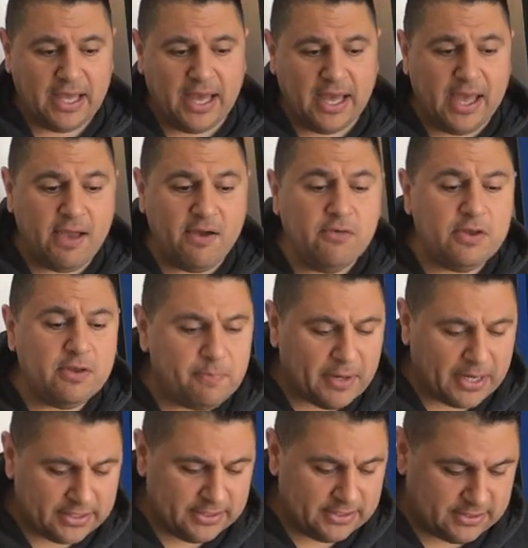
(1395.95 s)

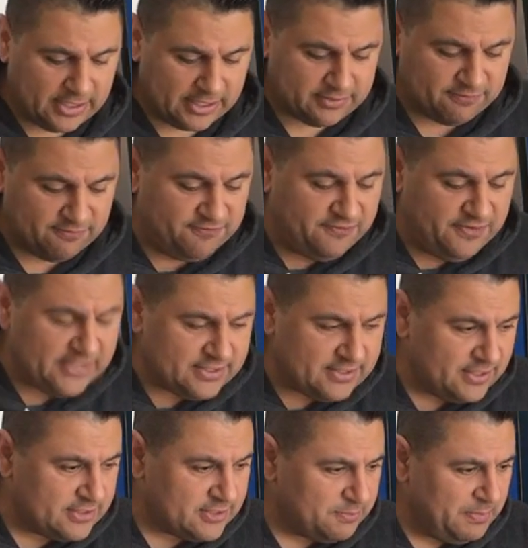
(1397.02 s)
Everybody that
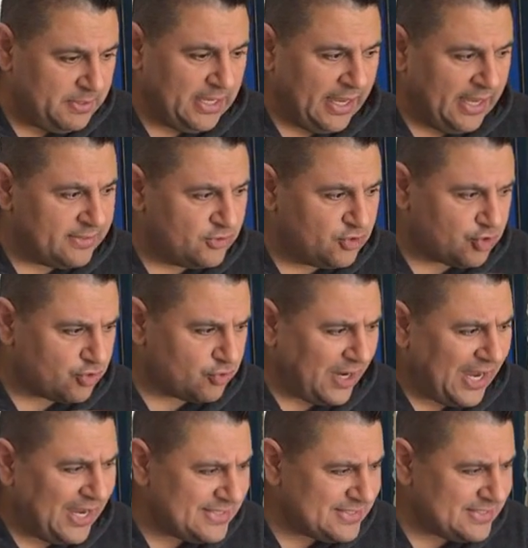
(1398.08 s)
visits me and tries